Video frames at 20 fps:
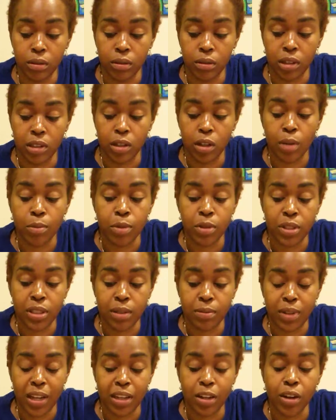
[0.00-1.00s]
This almost
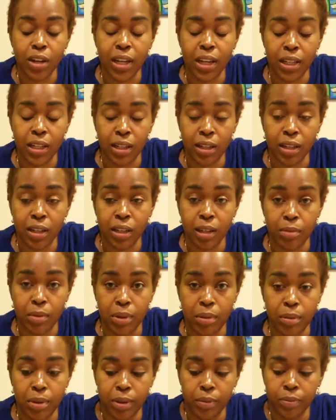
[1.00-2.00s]
seems like you're ending a
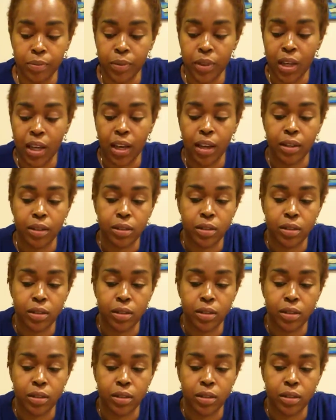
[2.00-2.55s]
commitment, okay?